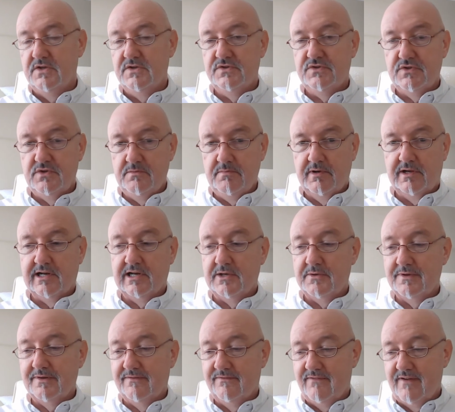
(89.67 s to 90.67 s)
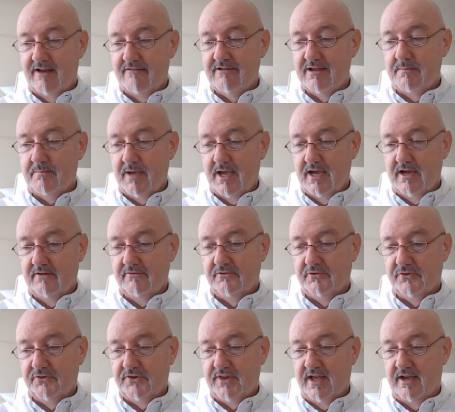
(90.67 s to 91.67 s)
Superglue is very
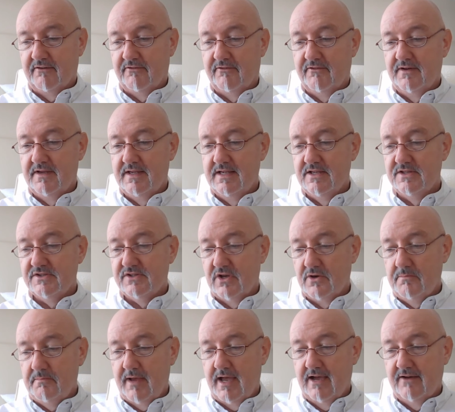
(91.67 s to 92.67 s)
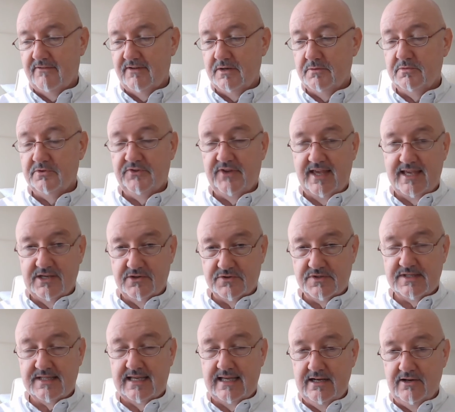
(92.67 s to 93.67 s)
powerful stuff, so powerful it will take your
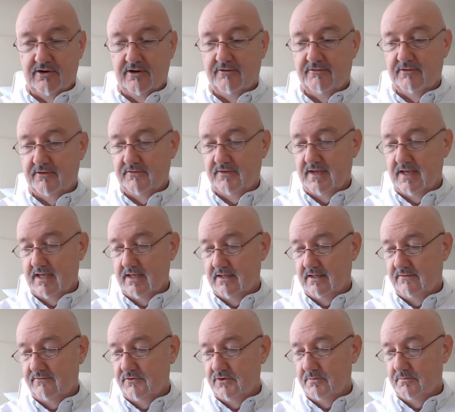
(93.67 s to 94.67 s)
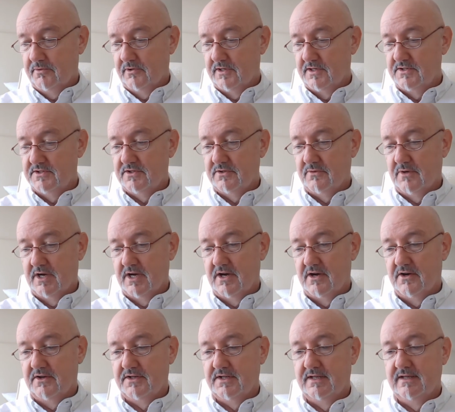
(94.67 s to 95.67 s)
skin off if you pull it too
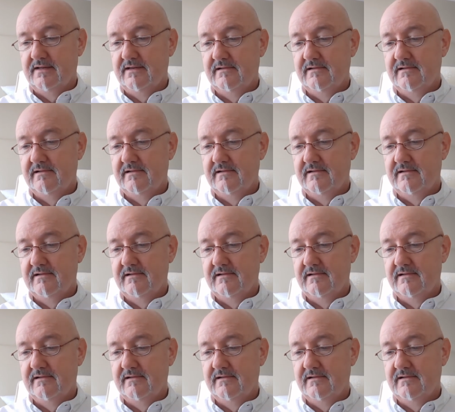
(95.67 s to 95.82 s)
hard.